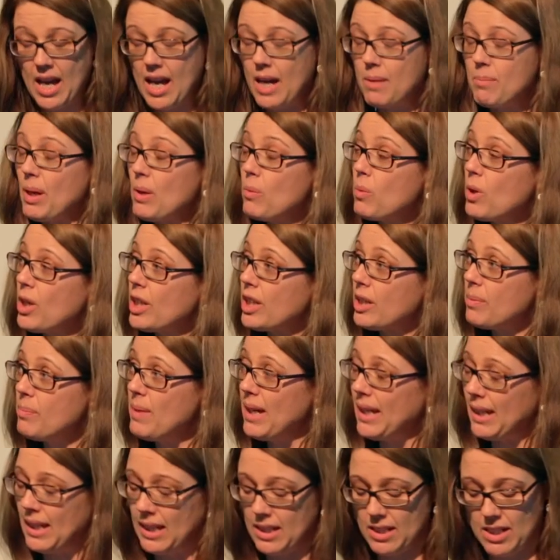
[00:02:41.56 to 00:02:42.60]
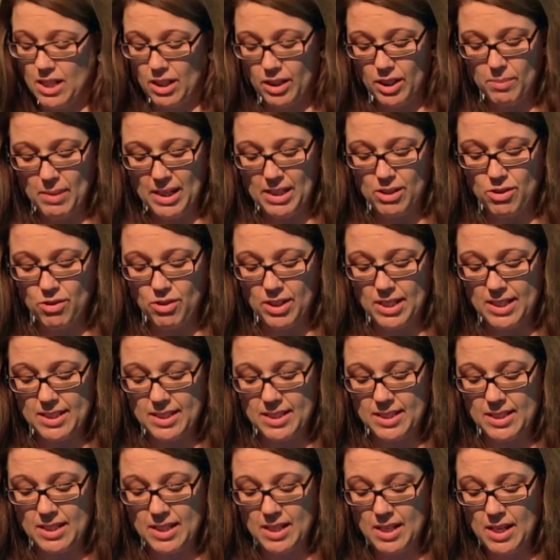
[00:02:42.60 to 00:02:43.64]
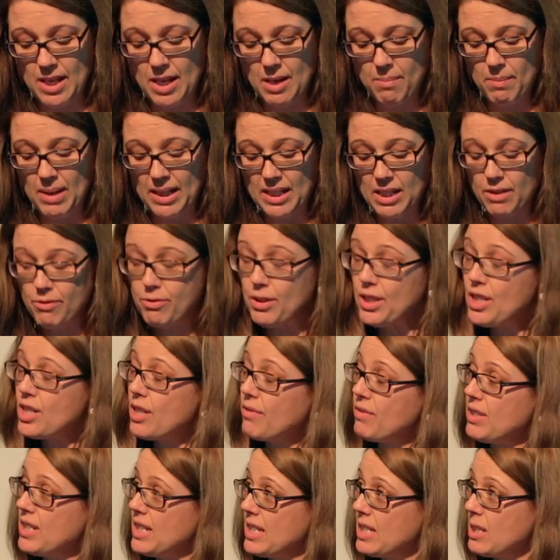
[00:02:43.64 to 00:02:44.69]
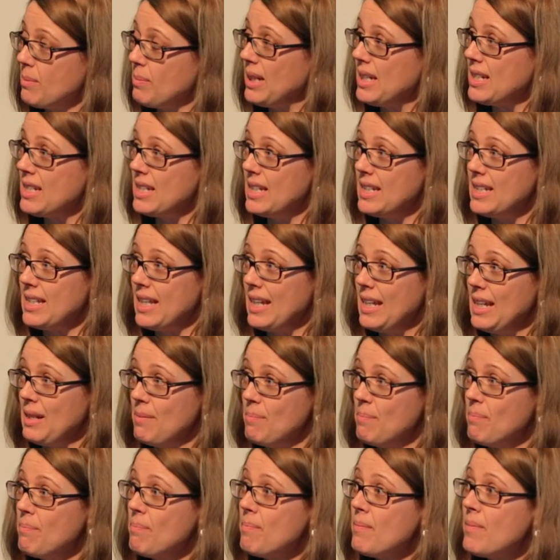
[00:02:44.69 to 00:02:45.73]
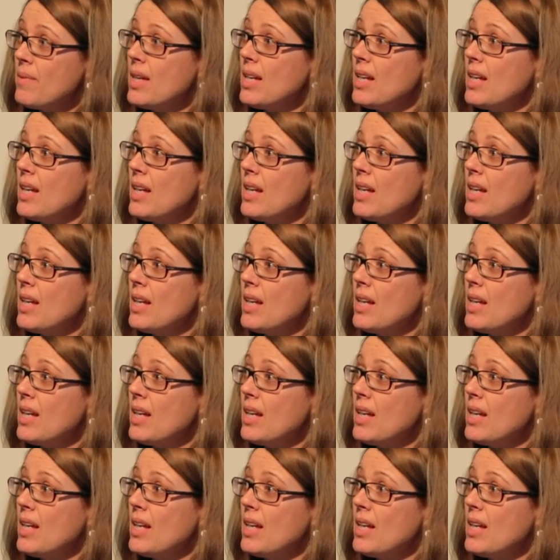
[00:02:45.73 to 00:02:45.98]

And my work making documentaries, many of which have a disability theme,